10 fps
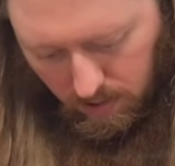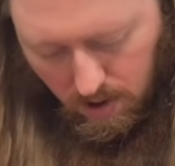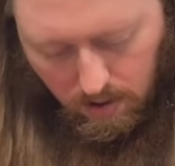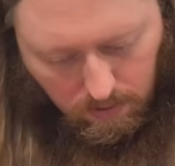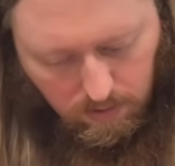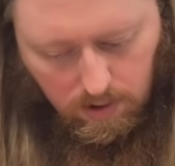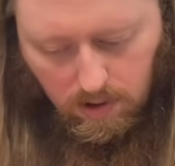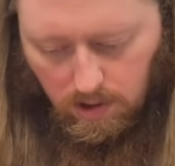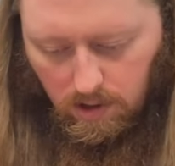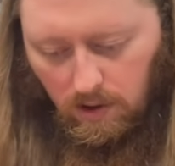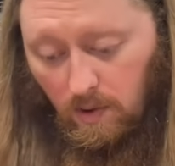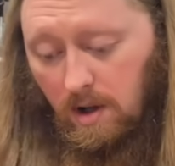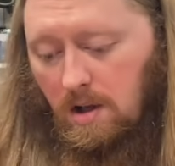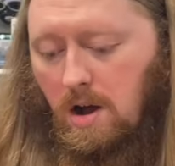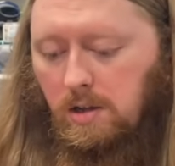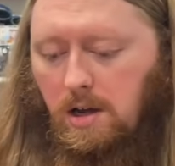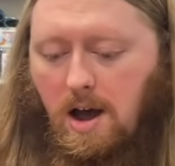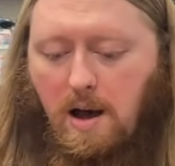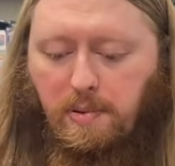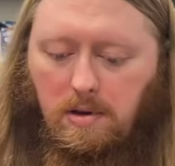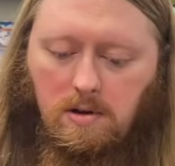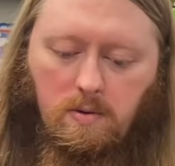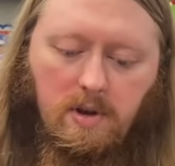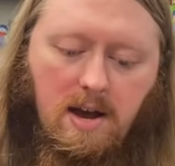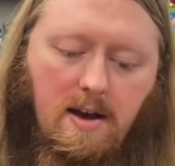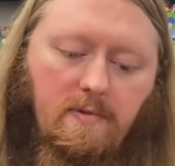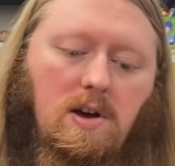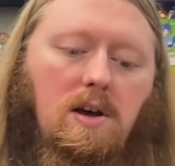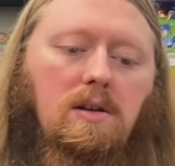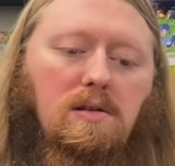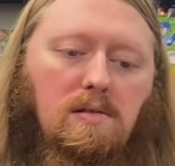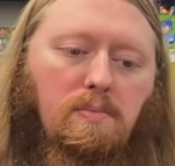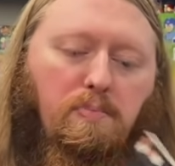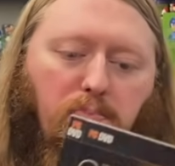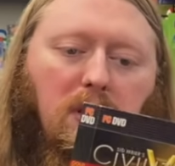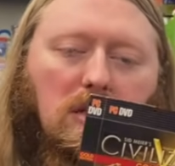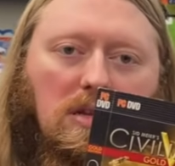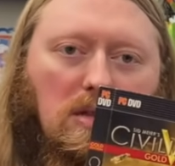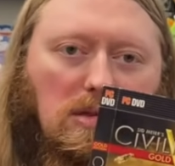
Huh. Well, on top we have a PC